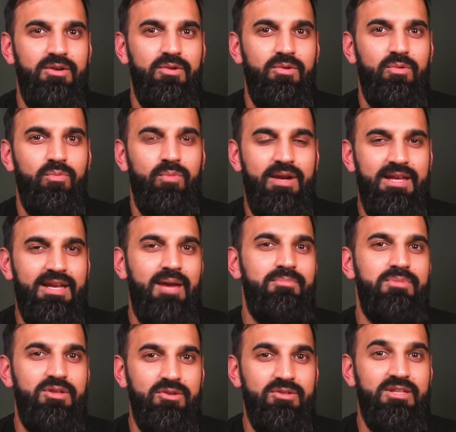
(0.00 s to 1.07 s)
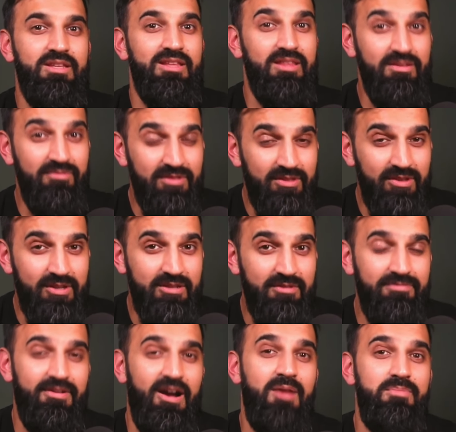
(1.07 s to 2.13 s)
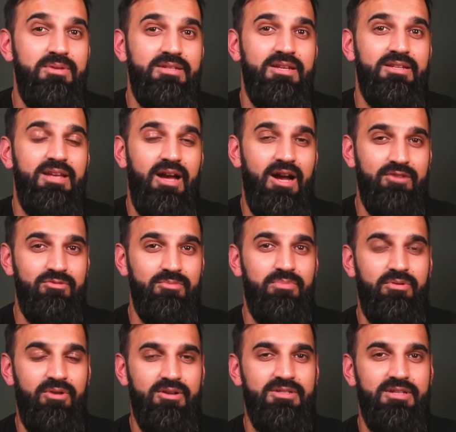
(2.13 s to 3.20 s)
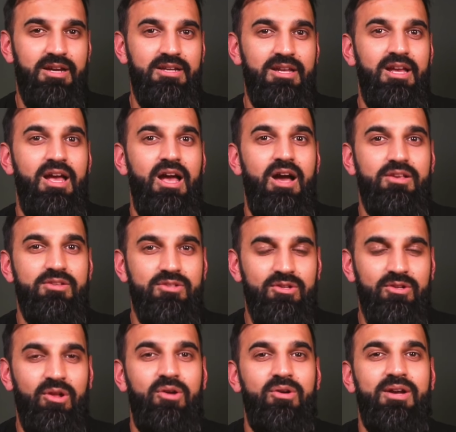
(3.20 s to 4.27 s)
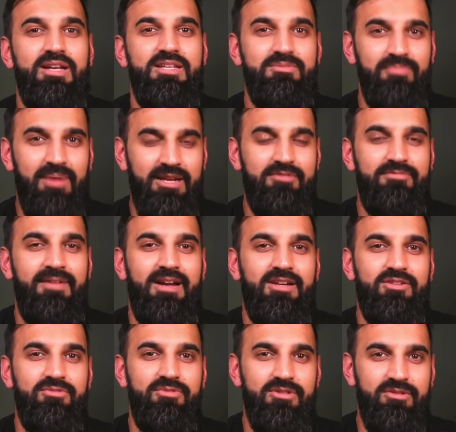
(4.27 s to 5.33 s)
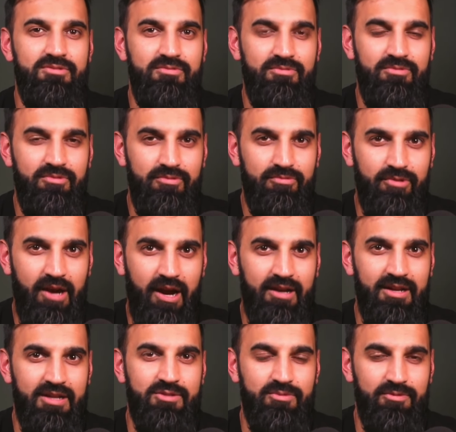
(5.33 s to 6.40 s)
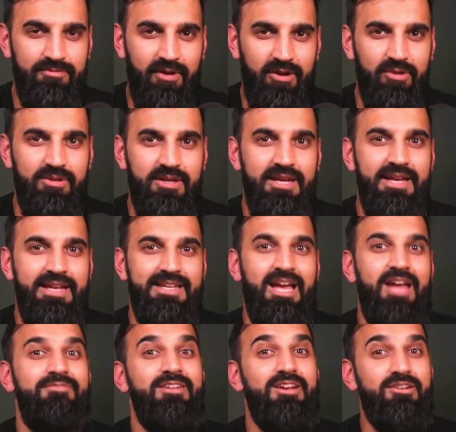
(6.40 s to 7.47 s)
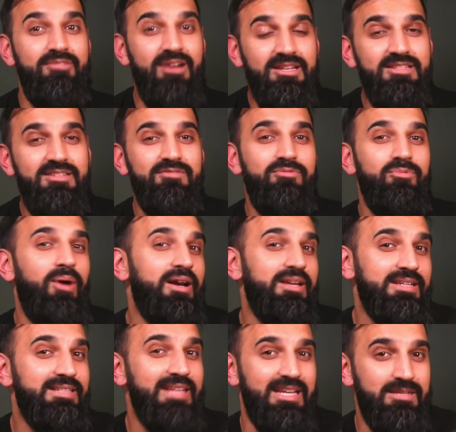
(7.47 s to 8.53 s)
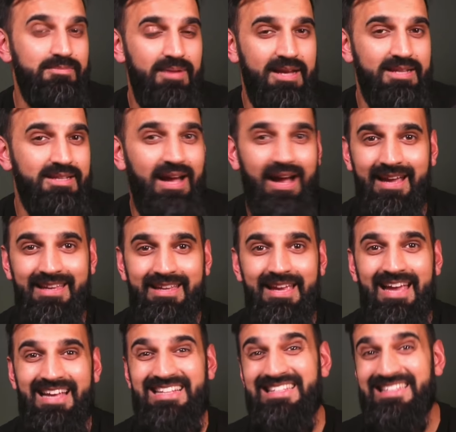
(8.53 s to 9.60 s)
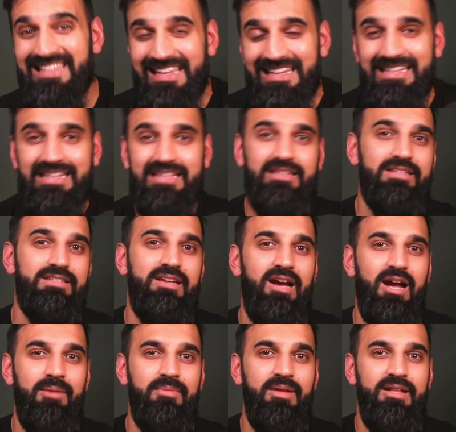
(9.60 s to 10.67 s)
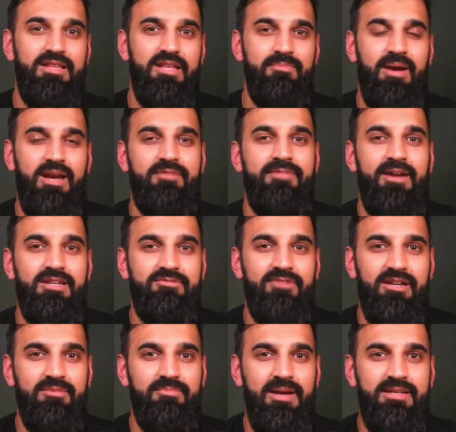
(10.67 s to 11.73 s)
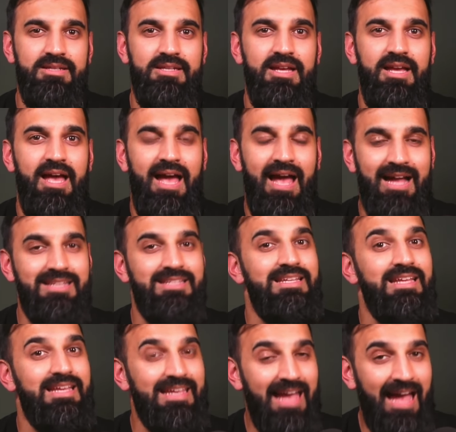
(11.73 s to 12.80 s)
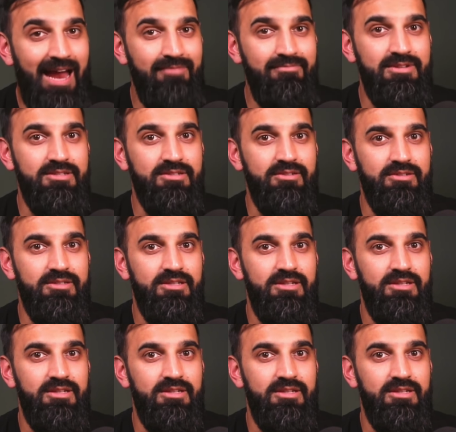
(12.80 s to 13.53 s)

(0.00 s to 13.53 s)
when it came to using even 35% hydrogen peroxide, as long as manufacturers' guidelines were followed. Now, if aggressive whitening takes place, i.e. exceeding the time the manufacturer recommended, actually it can result,